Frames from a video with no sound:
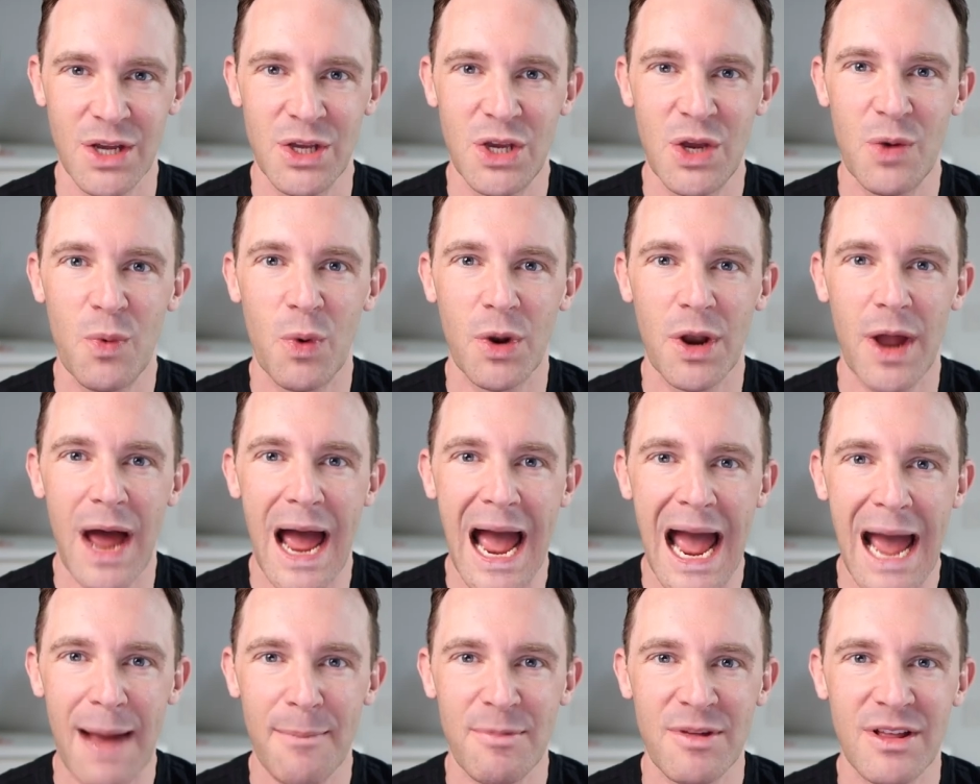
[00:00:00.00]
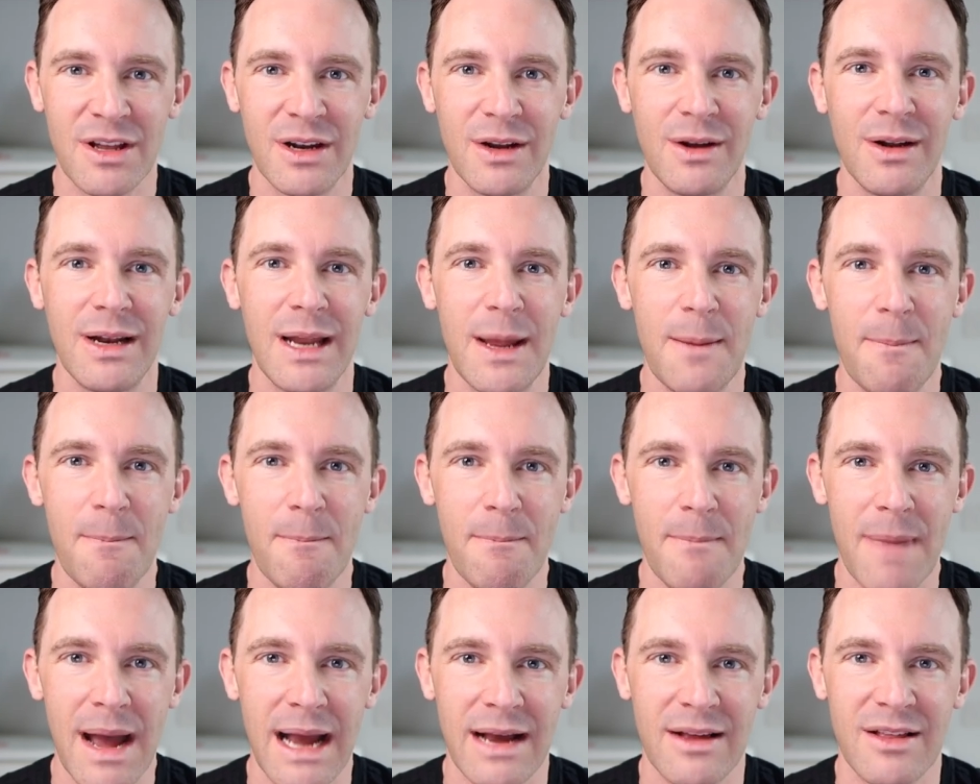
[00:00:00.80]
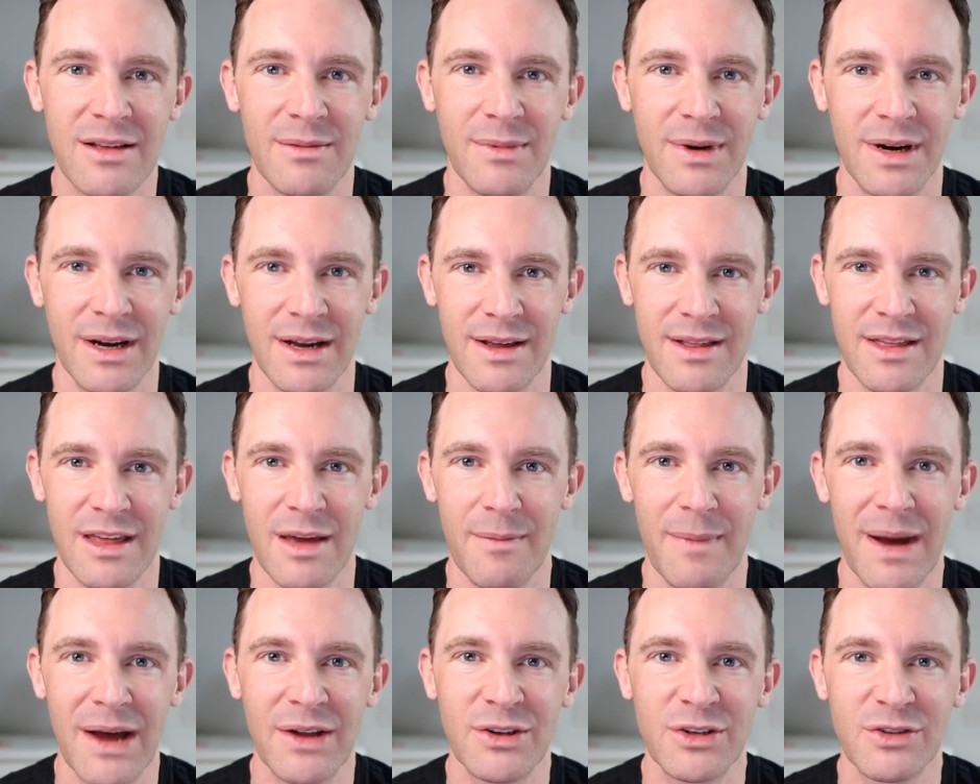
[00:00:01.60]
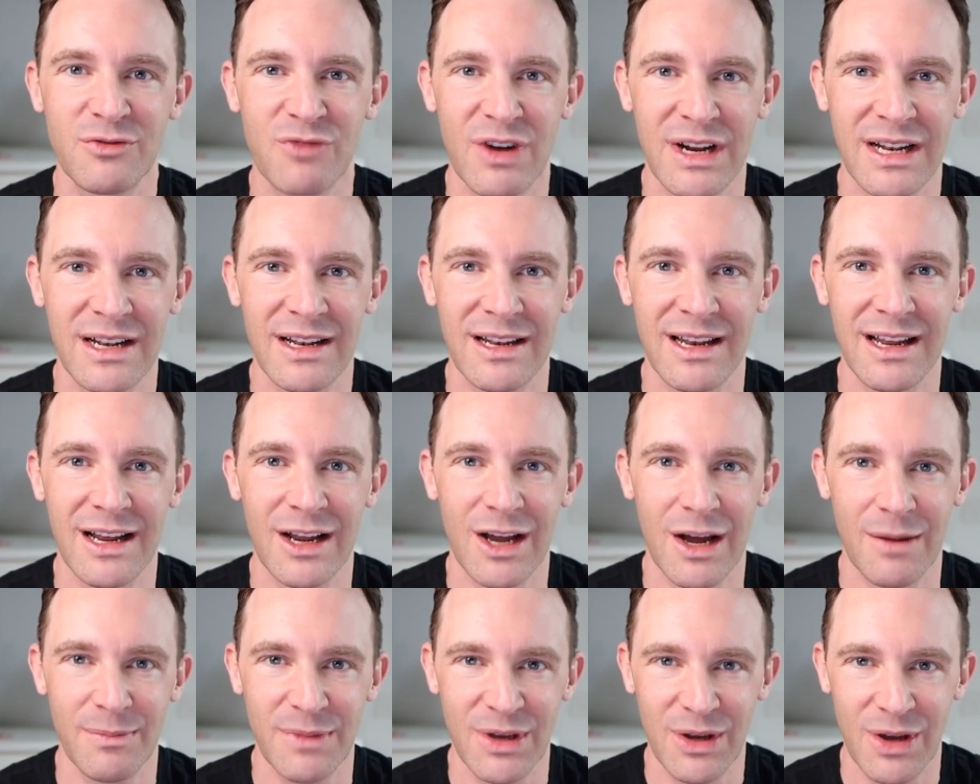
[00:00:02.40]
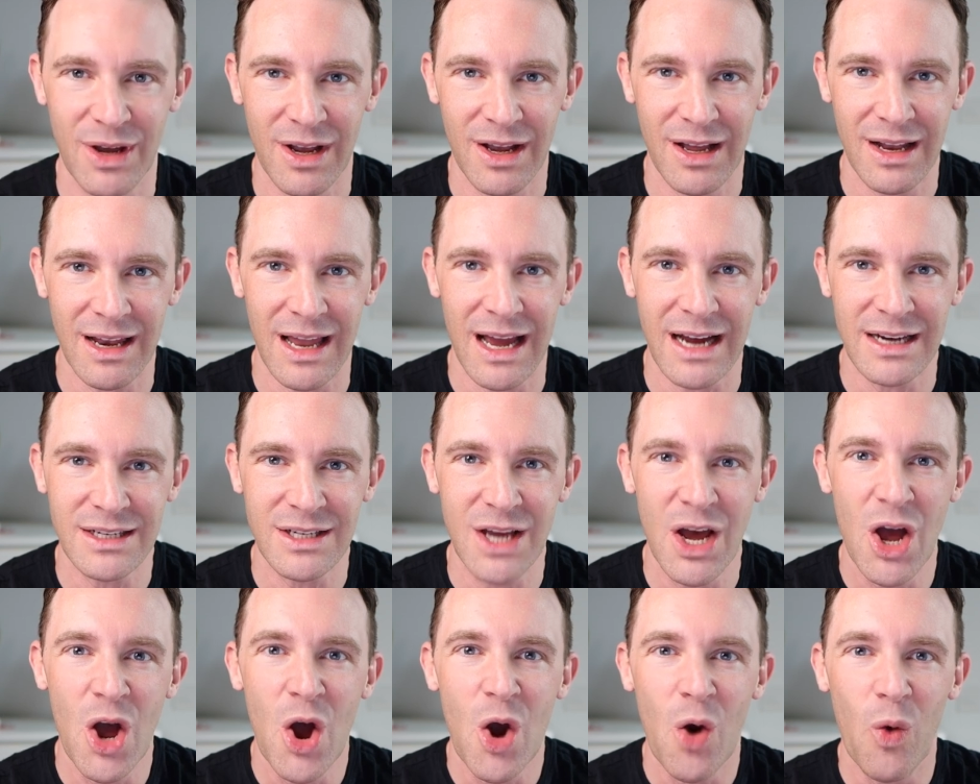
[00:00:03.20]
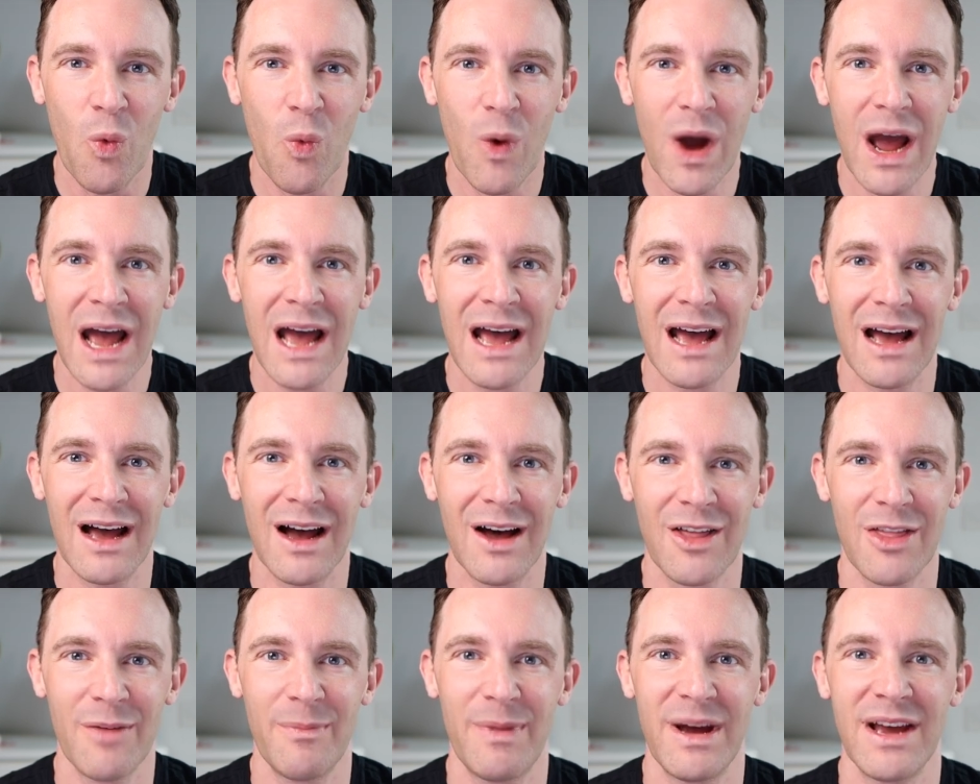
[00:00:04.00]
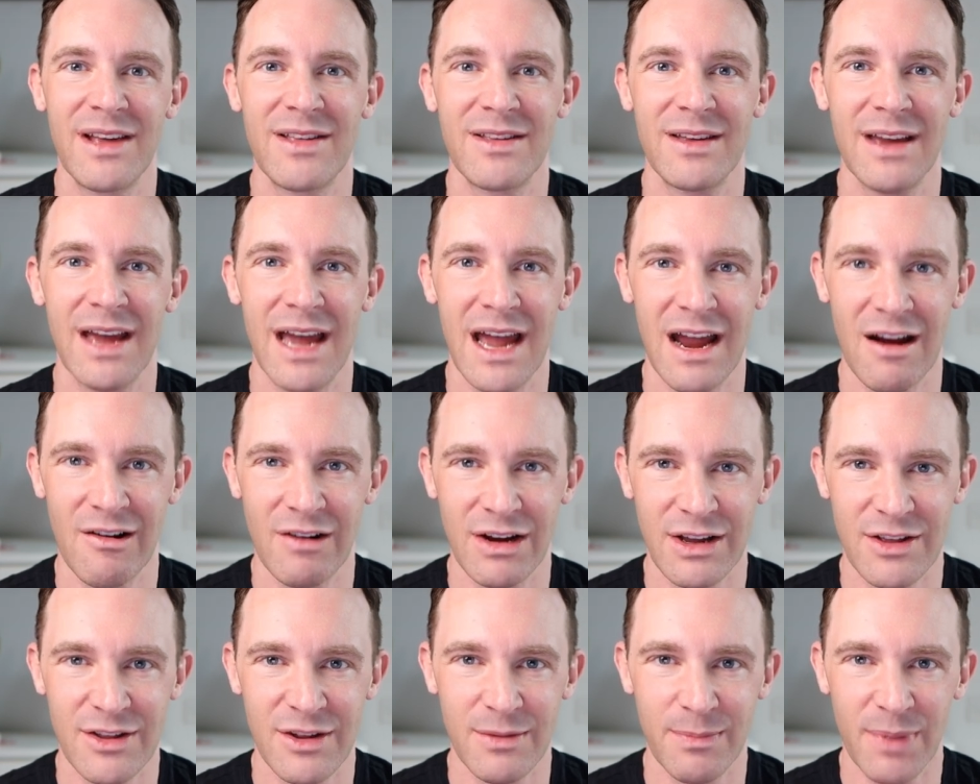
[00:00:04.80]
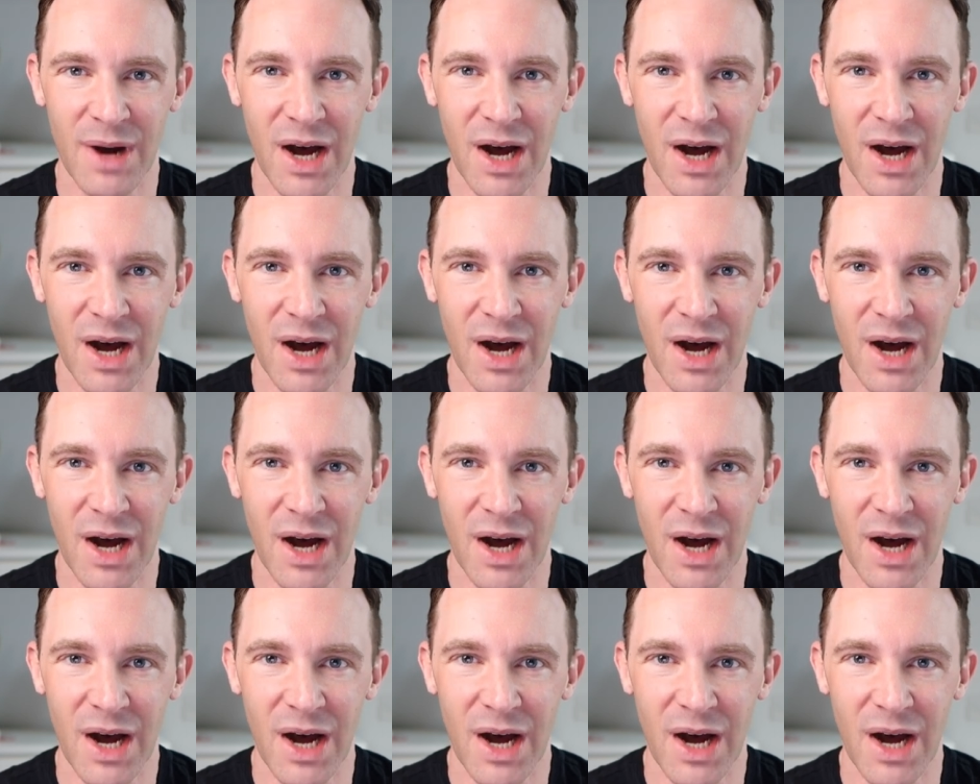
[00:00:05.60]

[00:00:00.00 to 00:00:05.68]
you want to absolutely maximize the amount of rental income you can collect, where are the best areas to